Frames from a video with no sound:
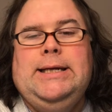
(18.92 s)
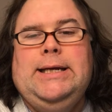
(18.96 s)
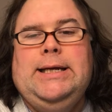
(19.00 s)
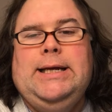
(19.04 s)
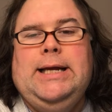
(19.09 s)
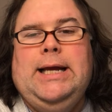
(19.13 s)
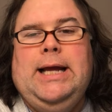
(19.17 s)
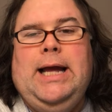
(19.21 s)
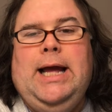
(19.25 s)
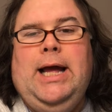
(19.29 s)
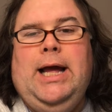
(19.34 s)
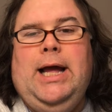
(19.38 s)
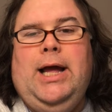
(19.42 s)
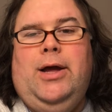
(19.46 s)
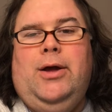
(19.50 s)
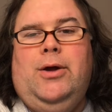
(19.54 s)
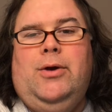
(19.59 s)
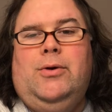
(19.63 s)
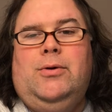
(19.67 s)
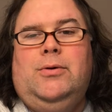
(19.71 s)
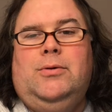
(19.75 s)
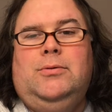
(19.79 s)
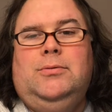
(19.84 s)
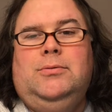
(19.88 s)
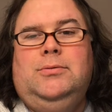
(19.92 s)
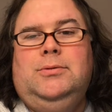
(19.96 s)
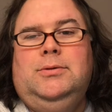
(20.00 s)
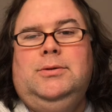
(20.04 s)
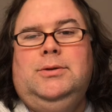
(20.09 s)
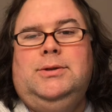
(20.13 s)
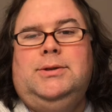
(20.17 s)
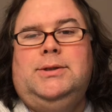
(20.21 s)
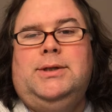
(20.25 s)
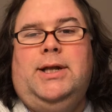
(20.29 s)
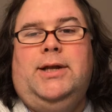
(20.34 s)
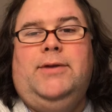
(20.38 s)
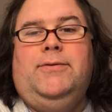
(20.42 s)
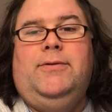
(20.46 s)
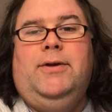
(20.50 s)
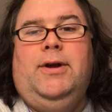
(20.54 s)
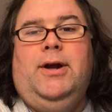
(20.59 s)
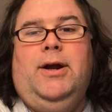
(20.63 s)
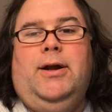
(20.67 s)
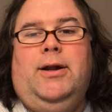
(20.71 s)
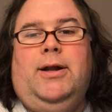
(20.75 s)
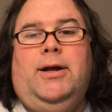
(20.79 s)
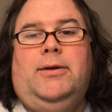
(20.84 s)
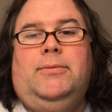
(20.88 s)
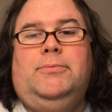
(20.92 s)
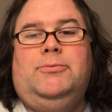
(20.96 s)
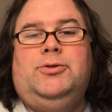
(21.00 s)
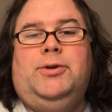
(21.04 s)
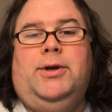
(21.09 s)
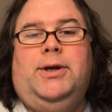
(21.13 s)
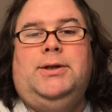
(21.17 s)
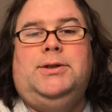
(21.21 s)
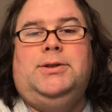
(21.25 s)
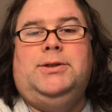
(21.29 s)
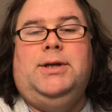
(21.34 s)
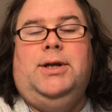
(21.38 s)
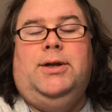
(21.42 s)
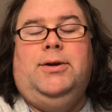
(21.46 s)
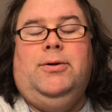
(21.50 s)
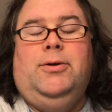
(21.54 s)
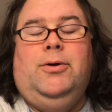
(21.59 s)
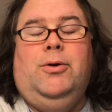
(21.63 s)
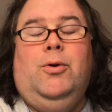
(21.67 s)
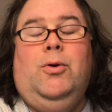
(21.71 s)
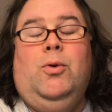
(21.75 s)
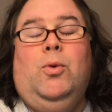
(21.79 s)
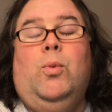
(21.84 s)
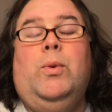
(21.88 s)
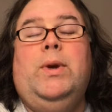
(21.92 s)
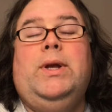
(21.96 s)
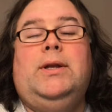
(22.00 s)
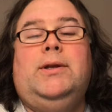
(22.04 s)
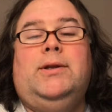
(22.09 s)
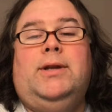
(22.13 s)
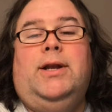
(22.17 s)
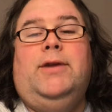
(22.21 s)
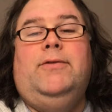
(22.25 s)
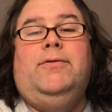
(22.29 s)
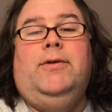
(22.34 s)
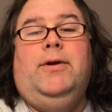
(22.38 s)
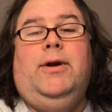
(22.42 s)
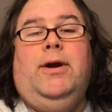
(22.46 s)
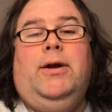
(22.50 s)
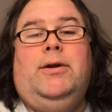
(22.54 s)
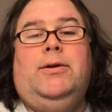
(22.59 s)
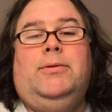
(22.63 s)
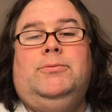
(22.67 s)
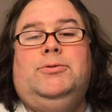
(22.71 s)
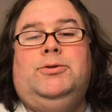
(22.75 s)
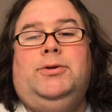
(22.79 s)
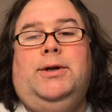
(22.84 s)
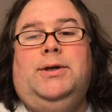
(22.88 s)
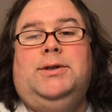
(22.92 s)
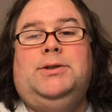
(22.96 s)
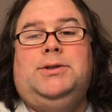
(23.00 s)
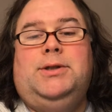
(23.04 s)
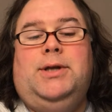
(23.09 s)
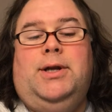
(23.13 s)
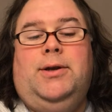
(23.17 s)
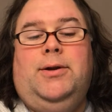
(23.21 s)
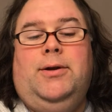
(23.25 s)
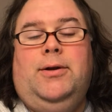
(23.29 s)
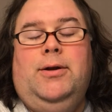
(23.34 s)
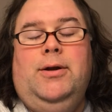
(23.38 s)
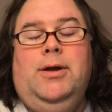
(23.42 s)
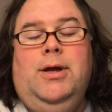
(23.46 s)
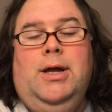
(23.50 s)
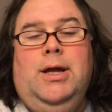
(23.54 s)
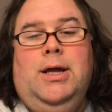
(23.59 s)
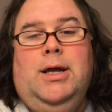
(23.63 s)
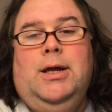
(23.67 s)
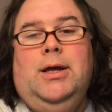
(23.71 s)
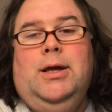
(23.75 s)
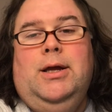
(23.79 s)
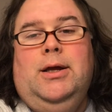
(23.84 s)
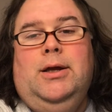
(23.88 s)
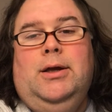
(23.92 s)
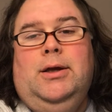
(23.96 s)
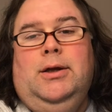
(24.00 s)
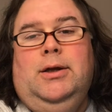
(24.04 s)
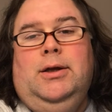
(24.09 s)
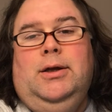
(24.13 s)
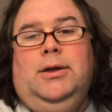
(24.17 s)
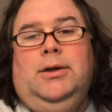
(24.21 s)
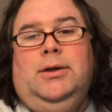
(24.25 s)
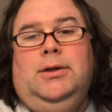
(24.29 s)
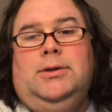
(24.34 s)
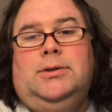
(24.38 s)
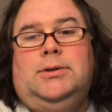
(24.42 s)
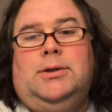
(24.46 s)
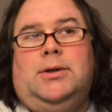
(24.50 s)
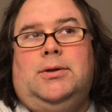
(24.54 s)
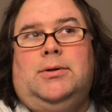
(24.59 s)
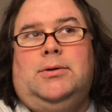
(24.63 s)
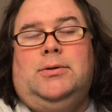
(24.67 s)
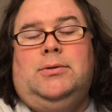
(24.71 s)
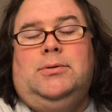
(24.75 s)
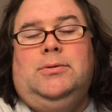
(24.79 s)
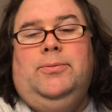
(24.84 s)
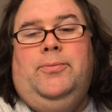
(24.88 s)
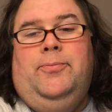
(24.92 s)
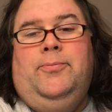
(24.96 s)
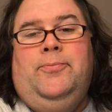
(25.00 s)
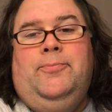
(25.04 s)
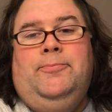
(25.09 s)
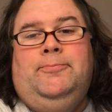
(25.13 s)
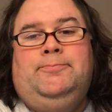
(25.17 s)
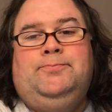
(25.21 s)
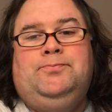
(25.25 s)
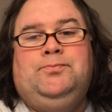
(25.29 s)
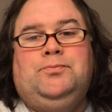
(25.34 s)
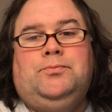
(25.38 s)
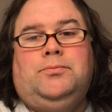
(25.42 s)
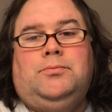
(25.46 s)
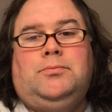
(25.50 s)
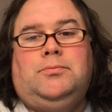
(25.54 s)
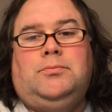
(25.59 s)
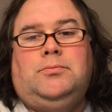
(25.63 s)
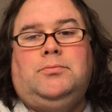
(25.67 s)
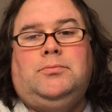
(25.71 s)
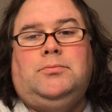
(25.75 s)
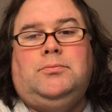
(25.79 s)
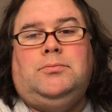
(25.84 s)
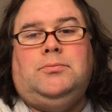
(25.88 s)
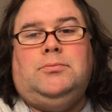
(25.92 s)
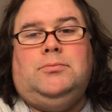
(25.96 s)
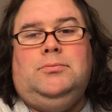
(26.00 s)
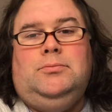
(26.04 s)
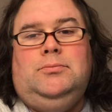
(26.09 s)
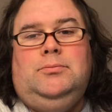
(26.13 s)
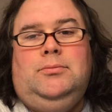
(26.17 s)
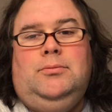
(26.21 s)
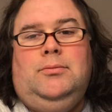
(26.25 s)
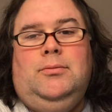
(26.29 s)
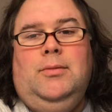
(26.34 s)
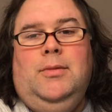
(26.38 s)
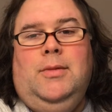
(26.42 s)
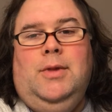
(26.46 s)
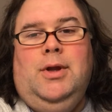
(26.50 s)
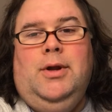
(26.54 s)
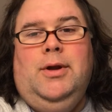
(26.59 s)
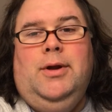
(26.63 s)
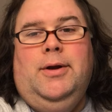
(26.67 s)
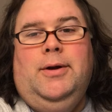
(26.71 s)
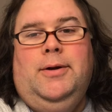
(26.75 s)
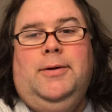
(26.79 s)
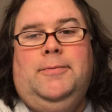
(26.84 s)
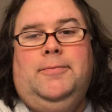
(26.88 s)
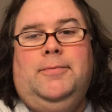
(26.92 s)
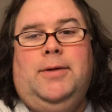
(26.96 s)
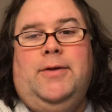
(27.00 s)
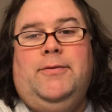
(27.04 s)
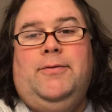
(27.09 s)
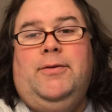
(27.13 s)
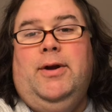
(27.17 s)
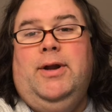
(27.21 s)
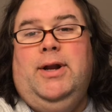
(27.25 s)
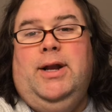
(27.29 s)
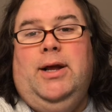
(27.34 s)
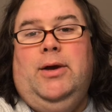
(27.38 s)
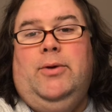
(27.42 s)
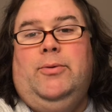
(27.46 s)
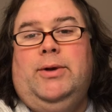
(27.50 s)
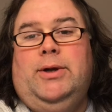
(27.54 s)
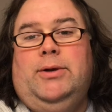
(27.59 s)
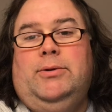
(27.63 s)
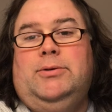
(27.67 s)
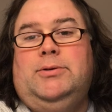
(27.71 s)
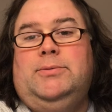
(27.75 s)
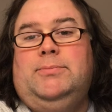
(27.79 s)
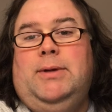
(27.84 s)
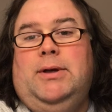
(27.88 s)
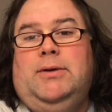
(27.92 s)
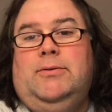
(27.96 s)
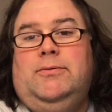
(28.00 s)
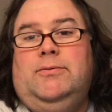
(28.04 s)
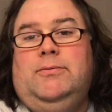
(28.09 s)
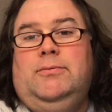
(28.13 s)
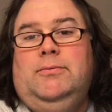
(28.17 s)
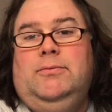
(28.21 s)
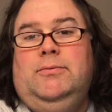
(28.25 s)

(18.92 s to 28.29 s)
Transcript: how did I figure it out I'm transgender, or when did I figure out I'm transgender? So I figured it out when I was about